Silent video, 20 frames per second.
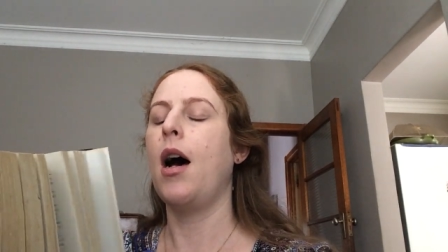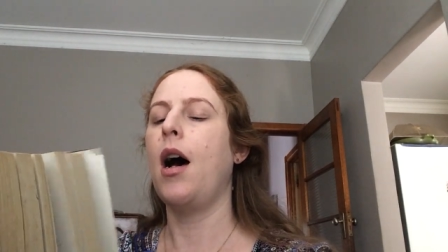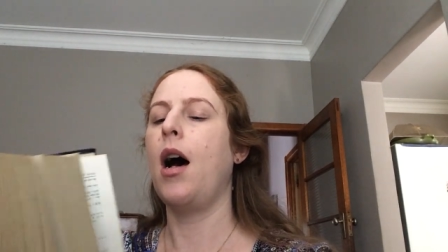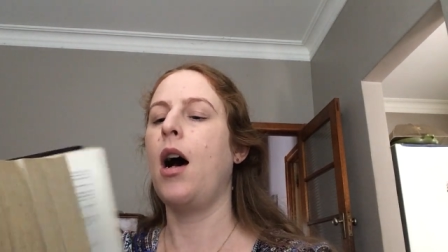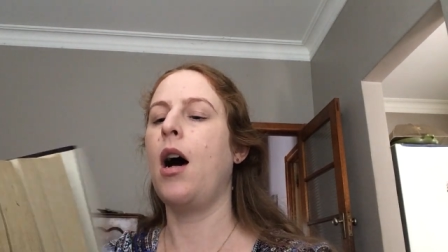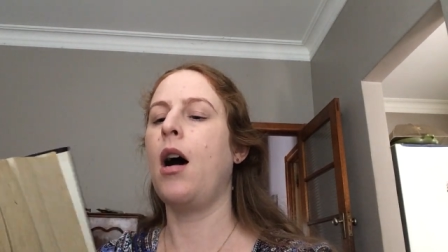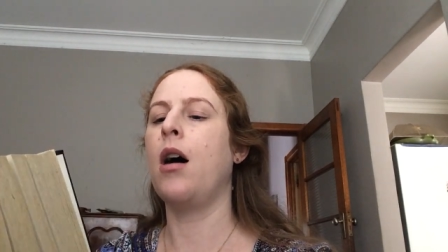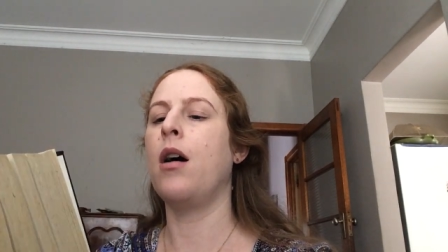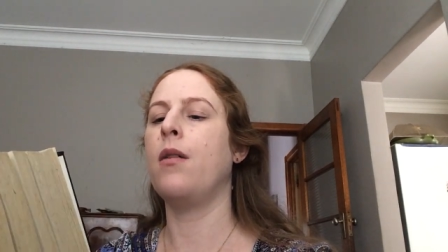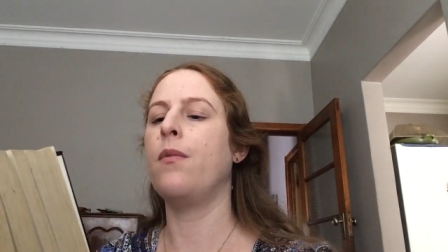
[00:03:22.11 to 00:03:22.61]

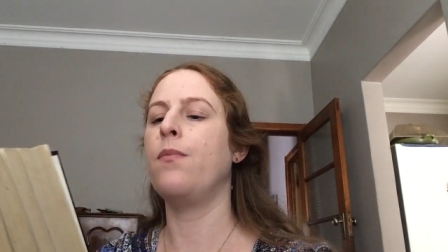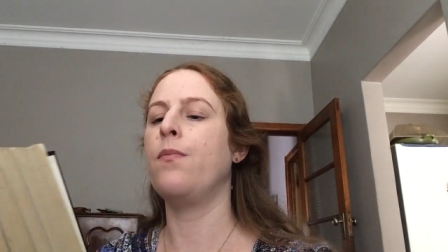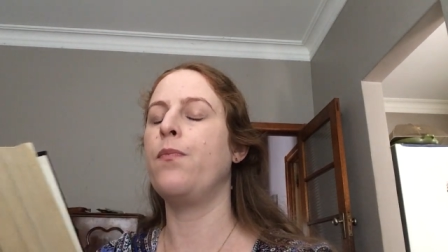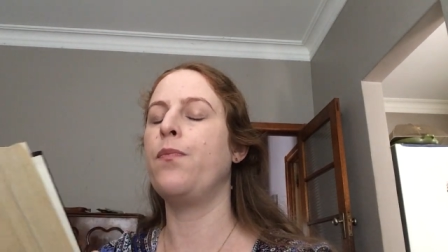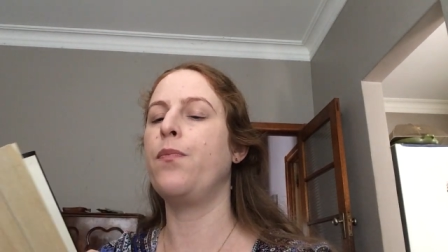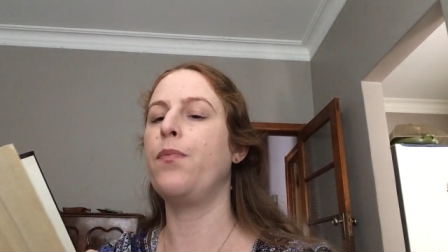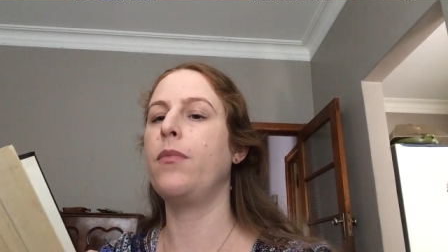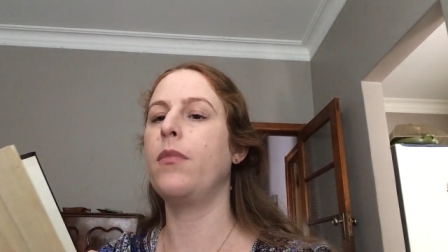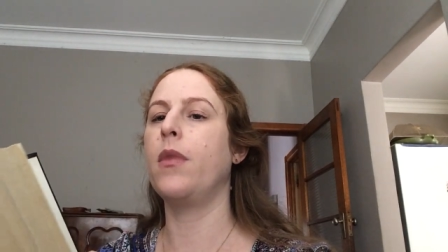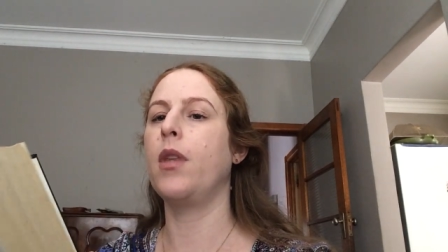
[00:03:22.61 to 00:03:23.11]

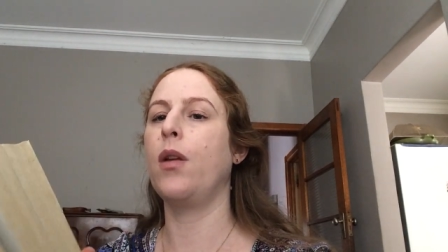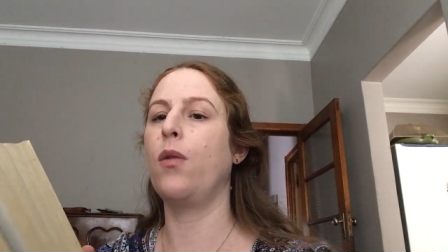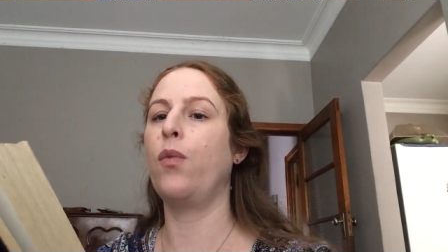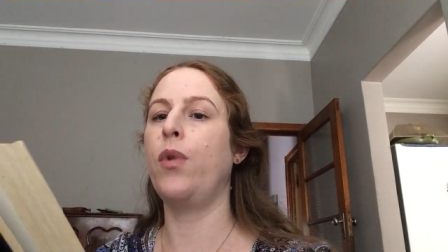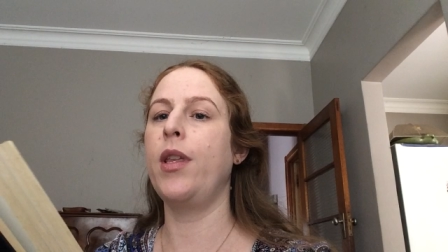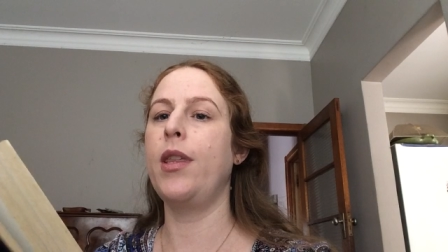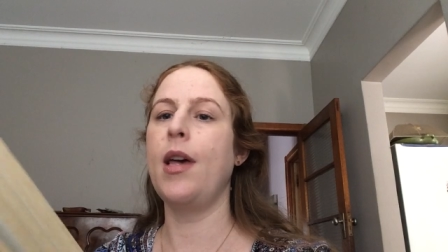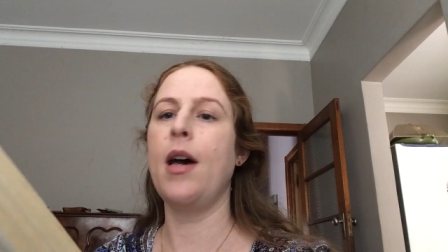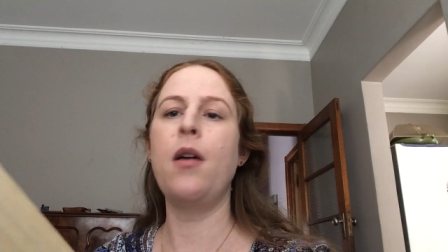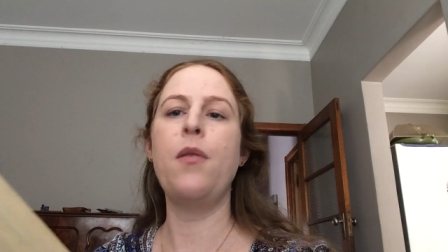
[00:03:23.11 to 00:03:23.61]
um,
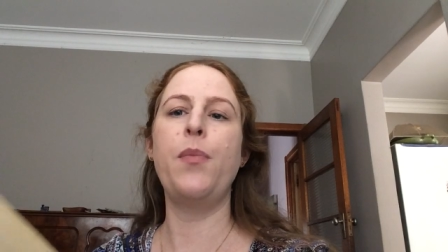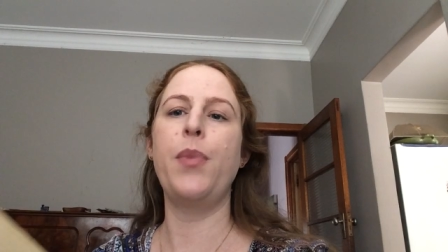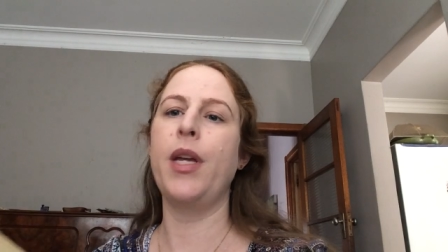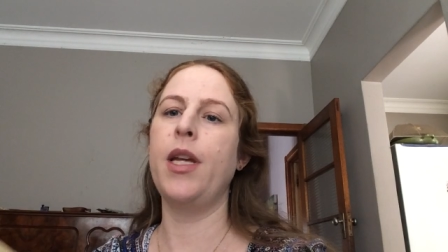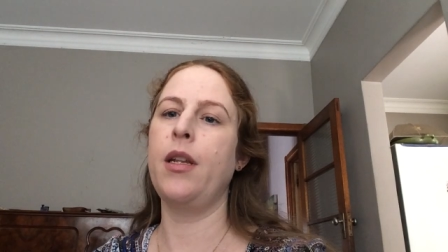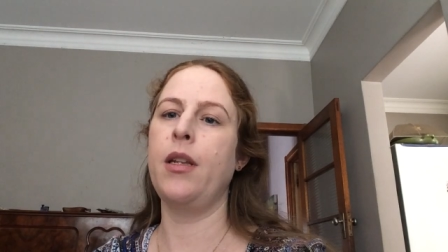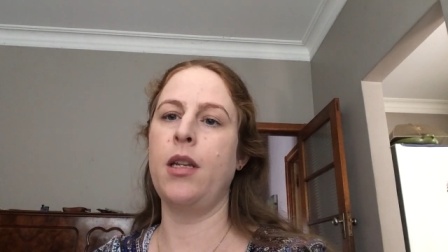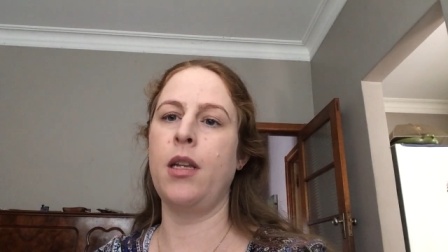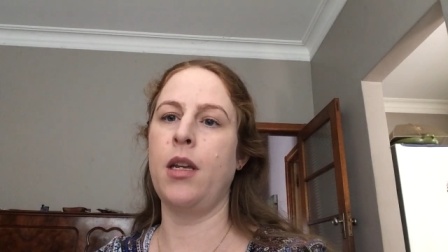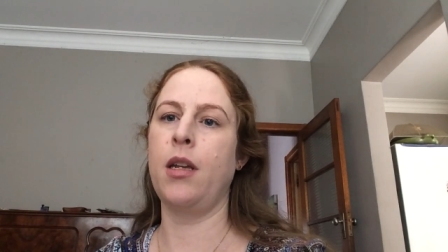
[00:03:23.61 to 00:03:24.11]
without
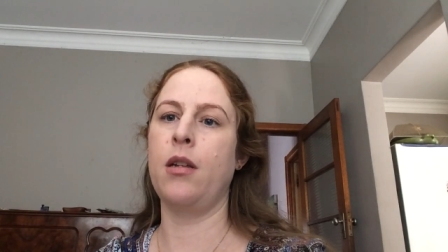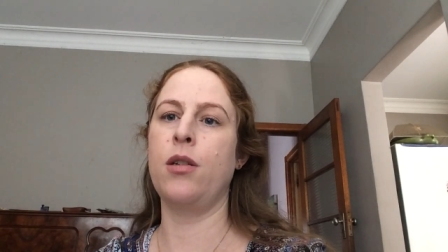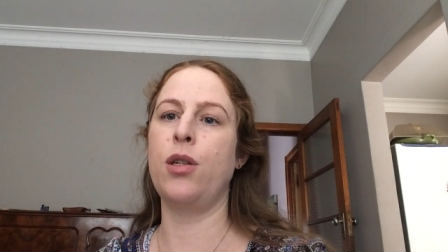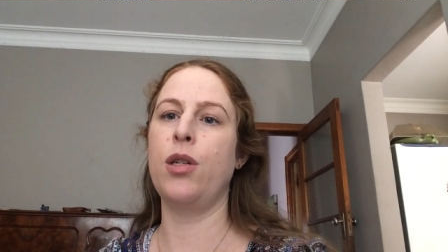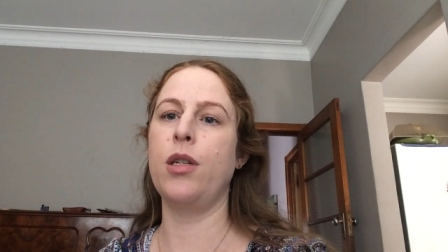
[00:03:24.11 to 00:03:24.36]
pinyin,